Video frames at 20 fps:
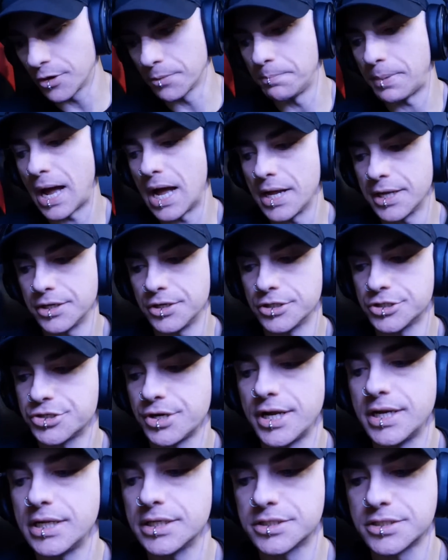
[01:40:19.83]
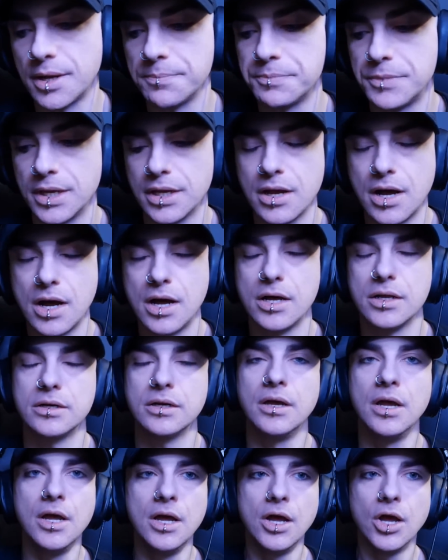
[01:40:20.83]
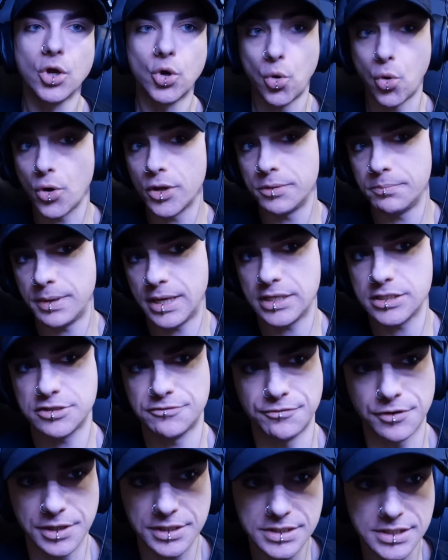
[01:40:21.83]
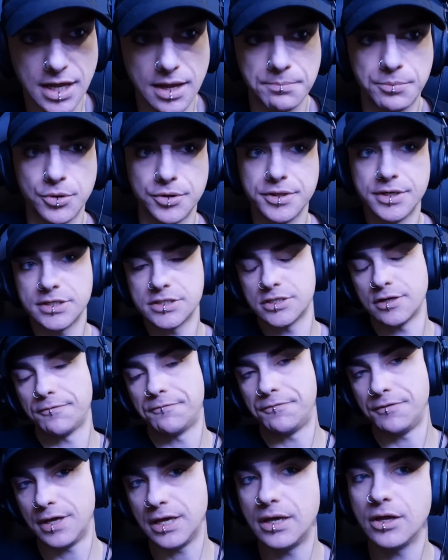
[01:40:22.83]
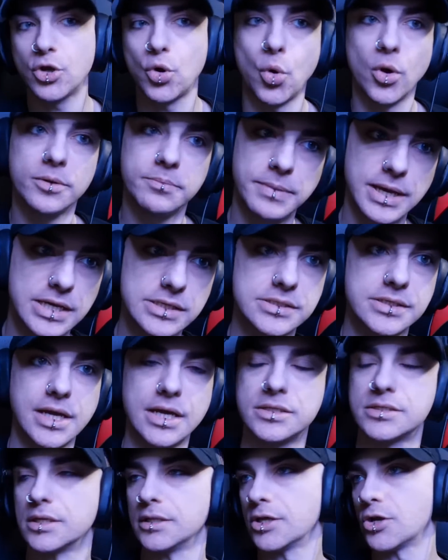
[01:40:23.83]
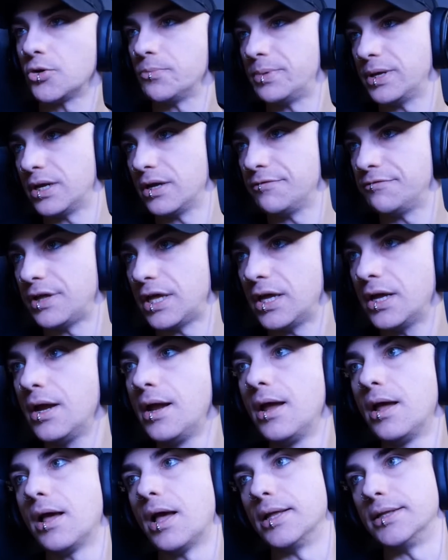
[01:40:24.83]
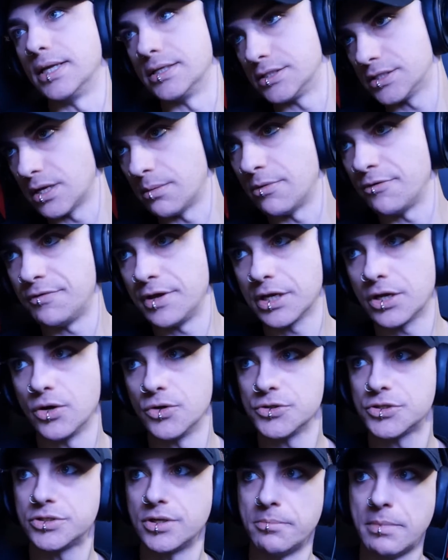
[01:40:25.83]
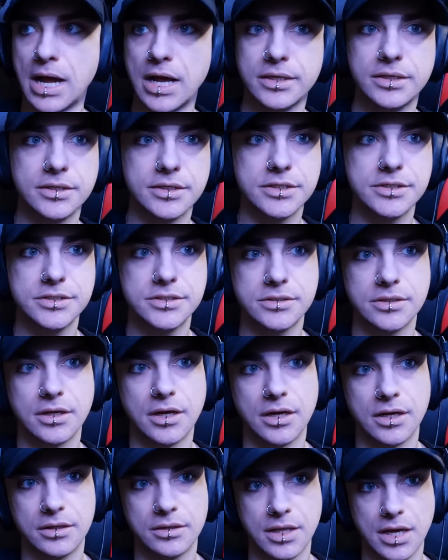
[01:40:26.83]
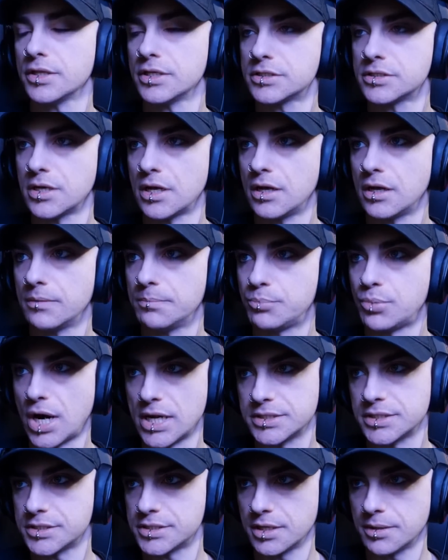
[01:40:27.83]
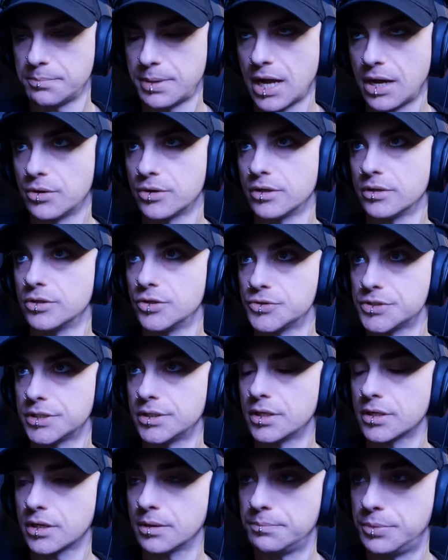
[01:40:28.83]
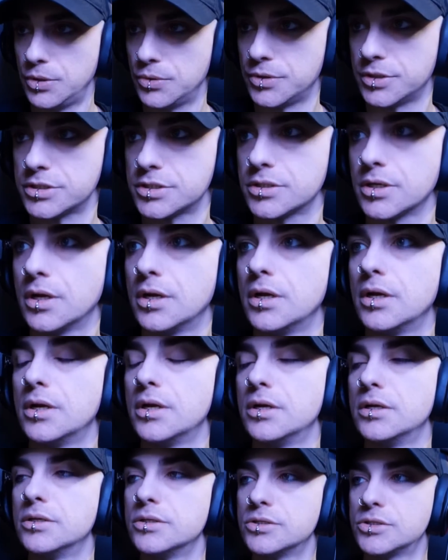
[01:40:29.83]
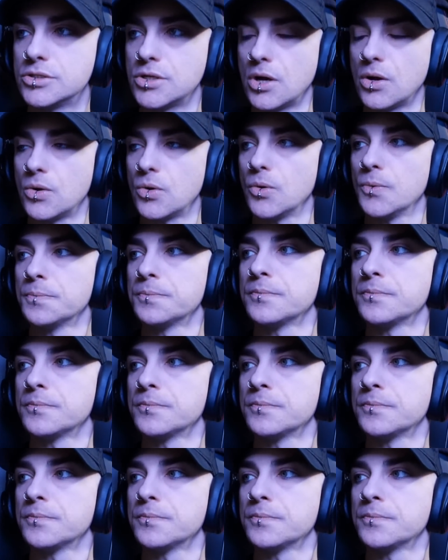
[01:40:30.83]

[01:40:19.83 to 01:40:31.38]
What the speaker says: buying or trading something on Coinbase, for example, there's a fee. Coinbase gets a little bit of it, and then some of it goes to miners that is processing power using their computers. So